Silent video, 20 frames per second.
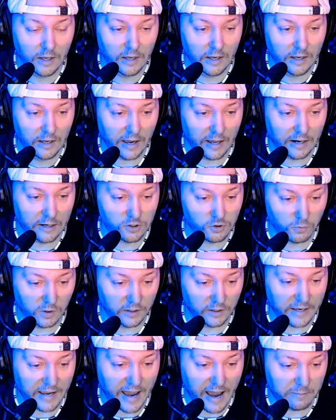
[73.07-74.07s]
and it's
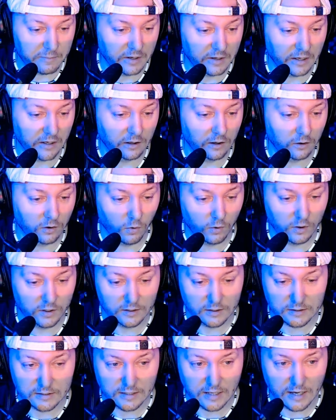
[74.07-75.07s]
really happening, according
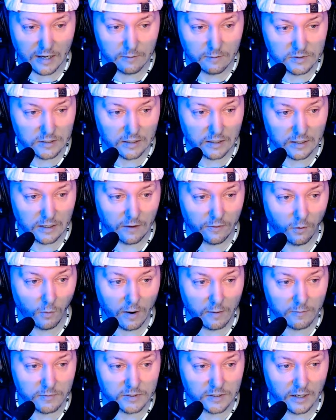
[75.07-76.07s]
to TMZ and the
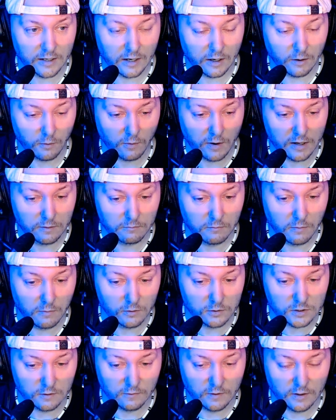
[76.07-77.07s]
website. I read
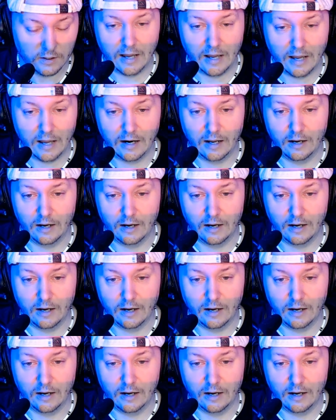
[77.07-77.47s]
most of it, and I